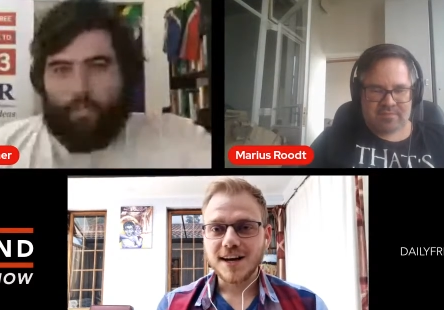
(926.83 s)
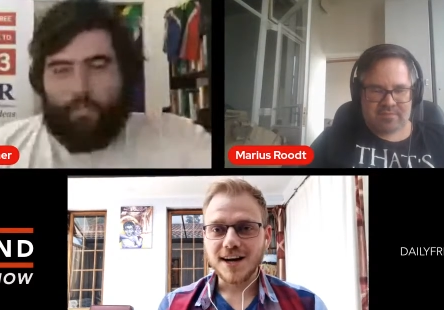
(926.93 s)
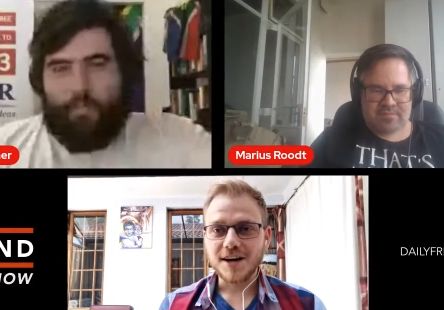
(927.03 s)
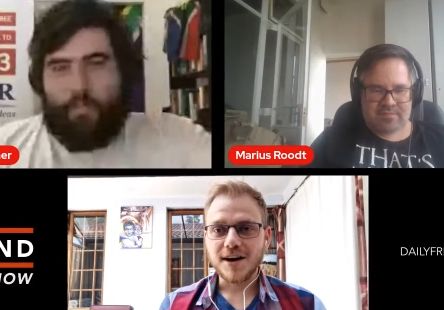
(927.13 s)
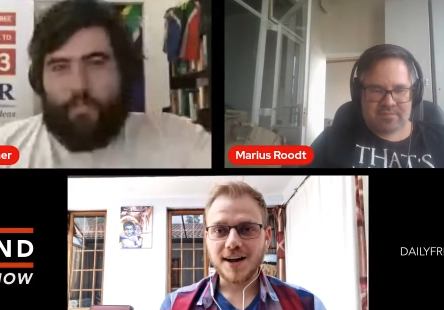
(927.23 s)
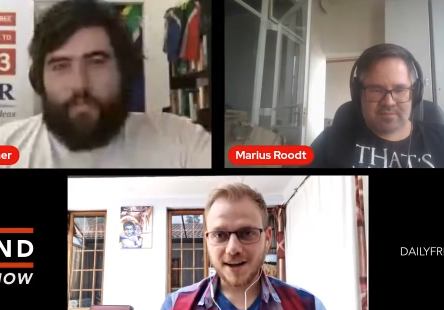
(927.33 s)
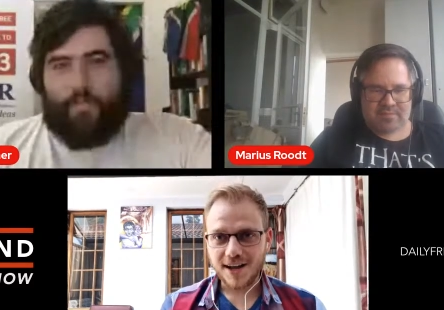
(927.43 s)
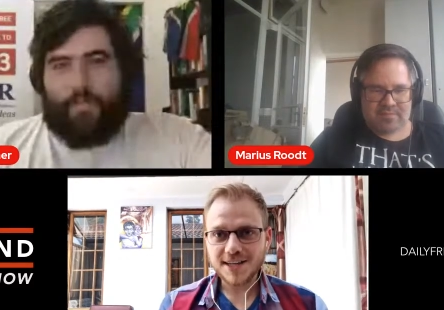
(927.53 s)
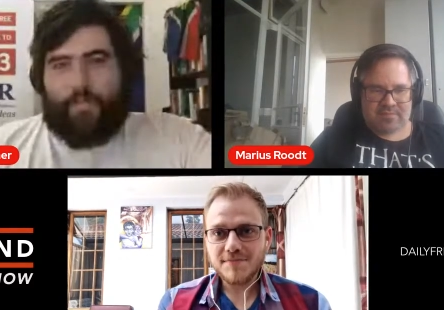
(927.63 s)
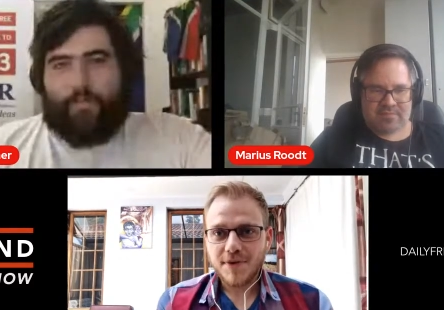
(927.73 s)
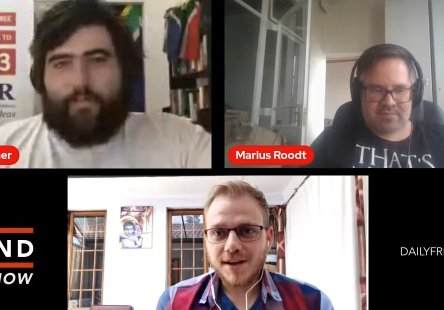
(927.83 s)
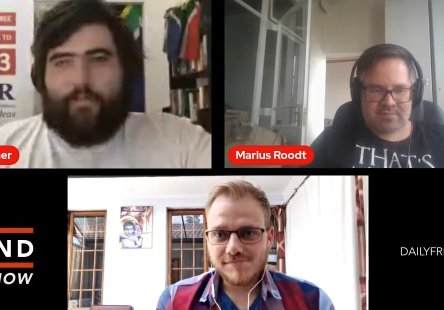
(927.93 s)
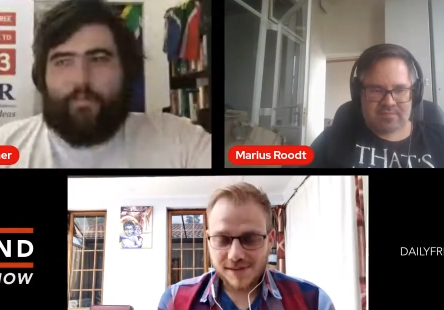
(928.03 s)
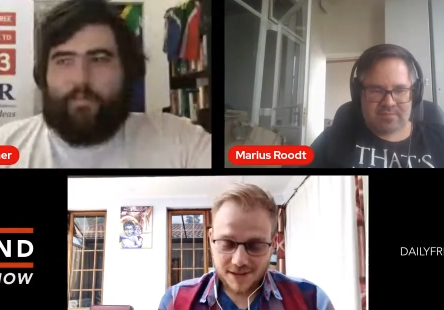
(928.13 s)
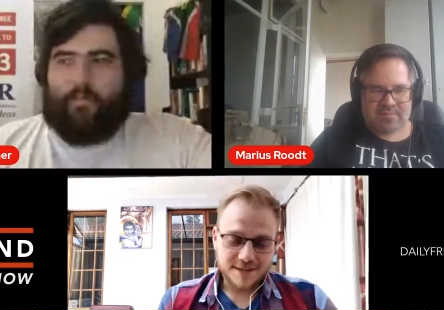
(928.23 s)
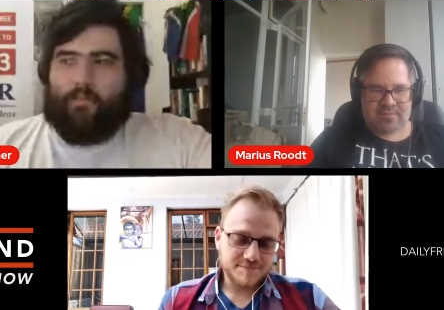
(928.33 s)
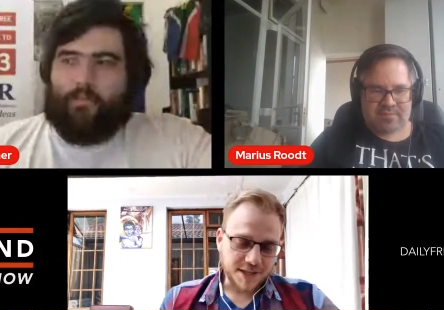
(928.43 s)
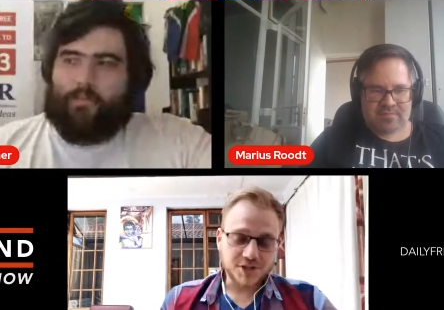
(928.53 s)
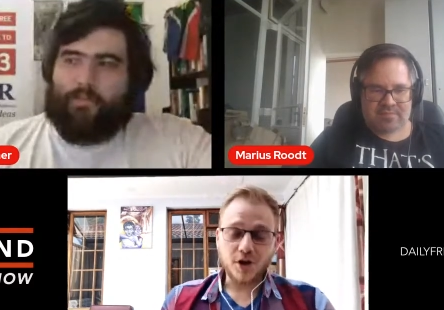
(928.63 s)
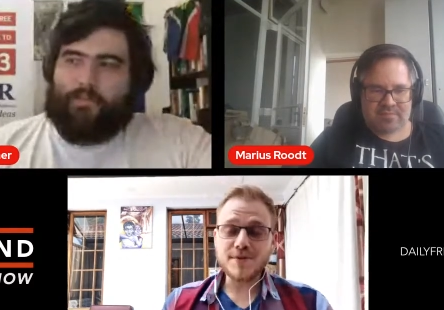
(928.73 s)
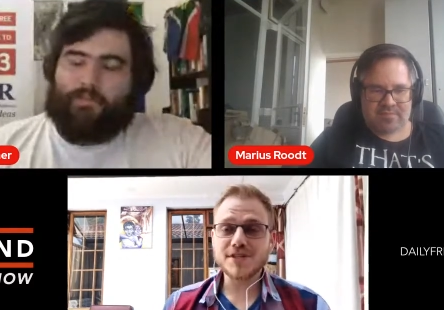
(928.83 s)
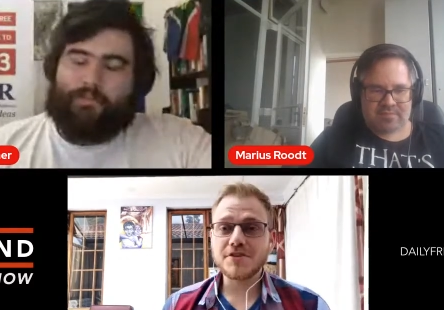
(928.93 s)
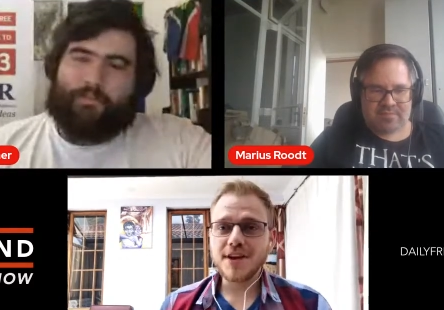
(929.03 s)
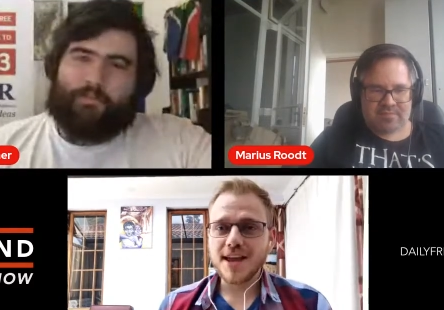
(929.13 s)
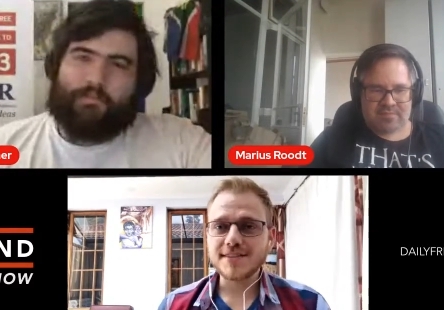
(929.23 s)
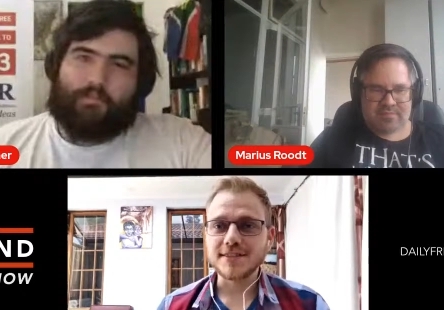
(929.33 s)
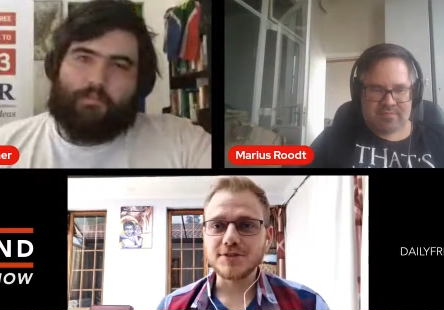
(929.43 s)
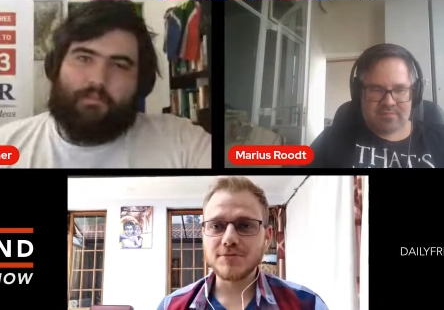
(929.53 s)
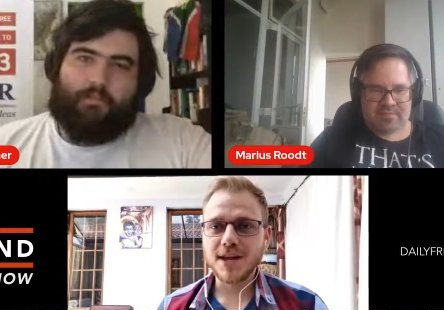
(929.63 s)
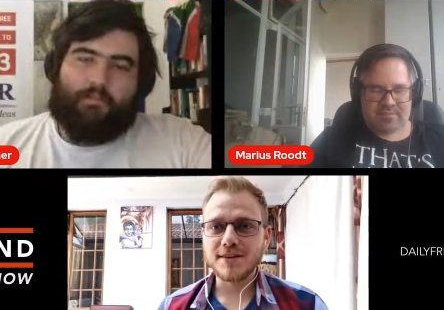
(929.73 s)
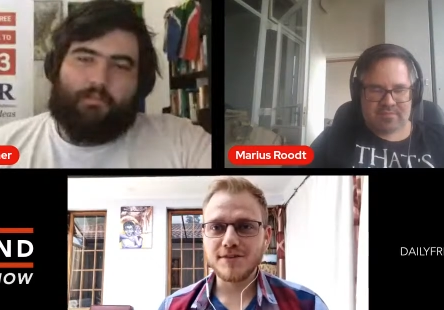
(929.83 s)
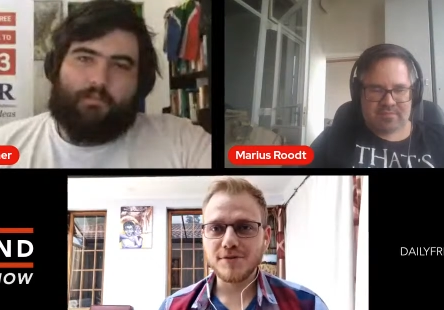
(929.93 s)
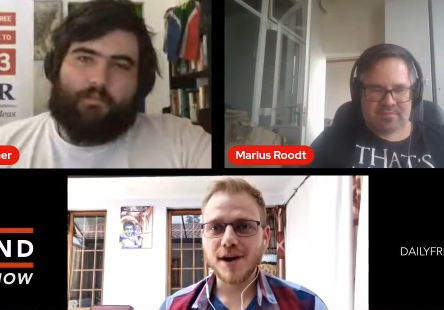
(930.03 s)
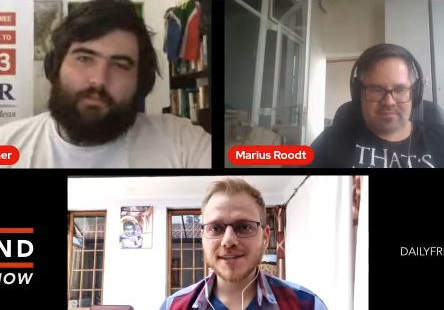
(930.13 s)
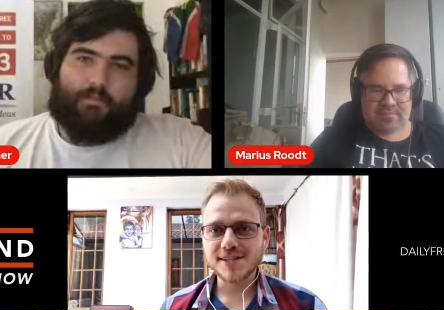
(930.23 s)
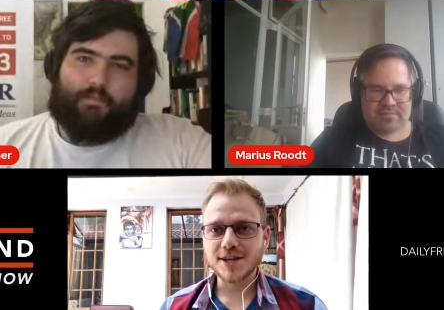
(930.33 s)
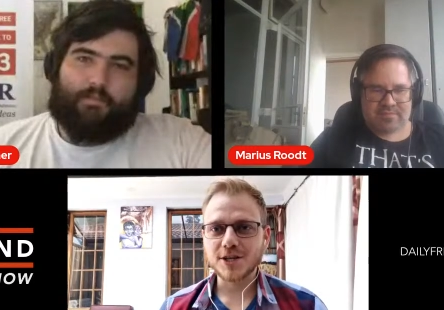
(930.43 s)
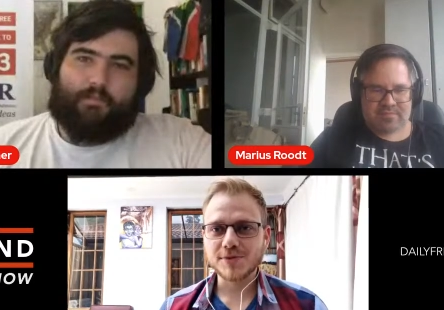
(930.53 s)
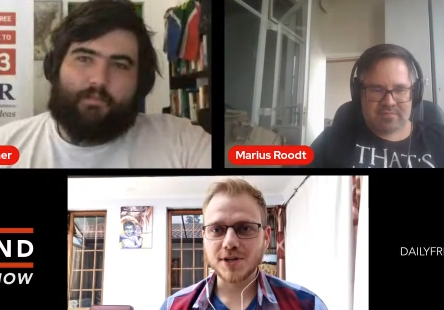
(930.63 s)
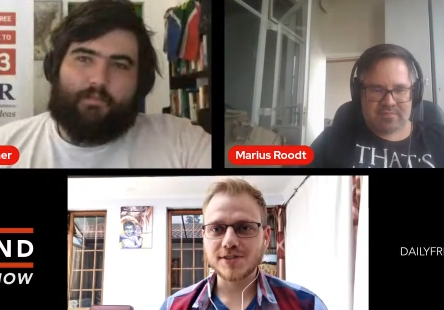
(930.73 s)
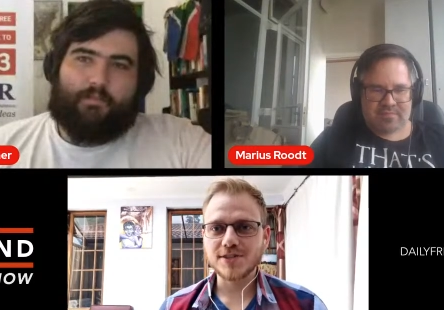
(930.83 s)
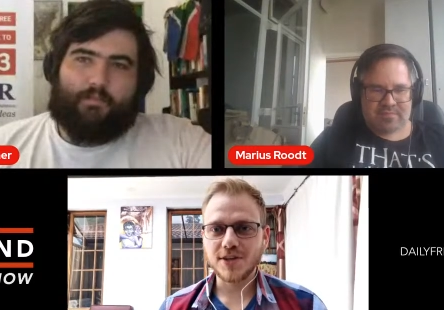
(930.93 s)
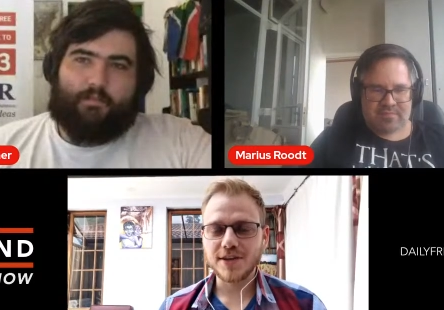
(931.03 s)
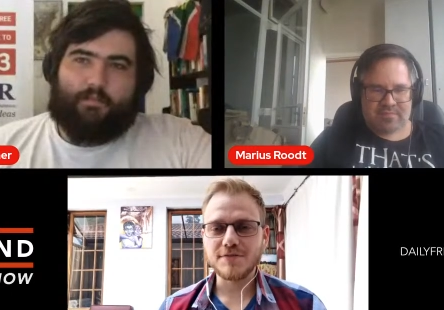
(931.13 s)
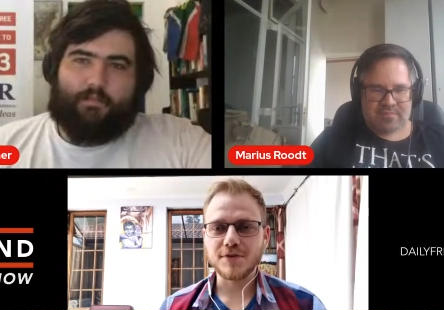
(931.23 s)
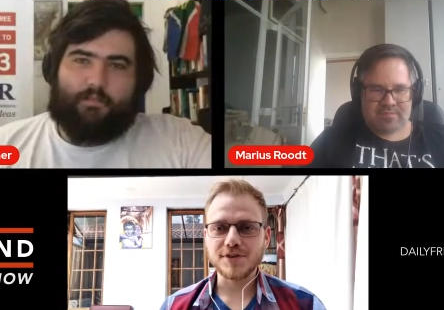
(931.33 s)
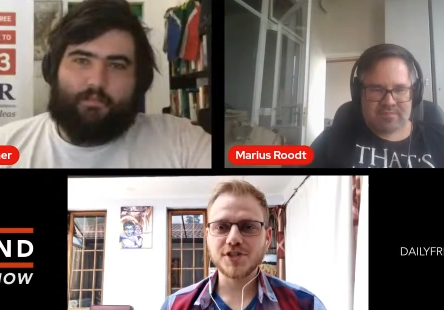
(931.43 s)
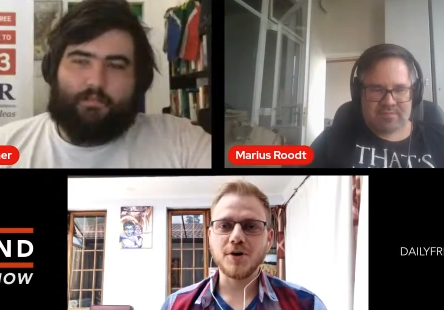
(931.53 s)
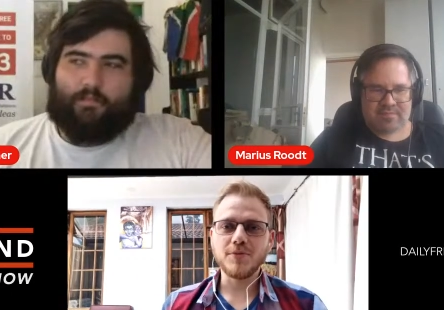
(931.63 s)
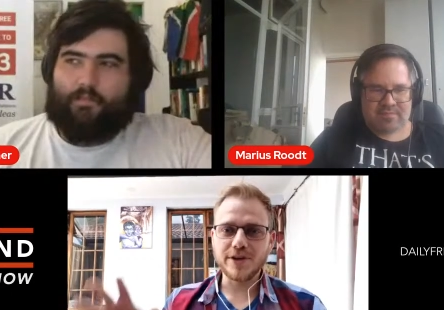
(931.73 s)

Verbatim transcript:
Speaker 1: Uh, uh un- uh, a job is created when the right circumstances are there for a job,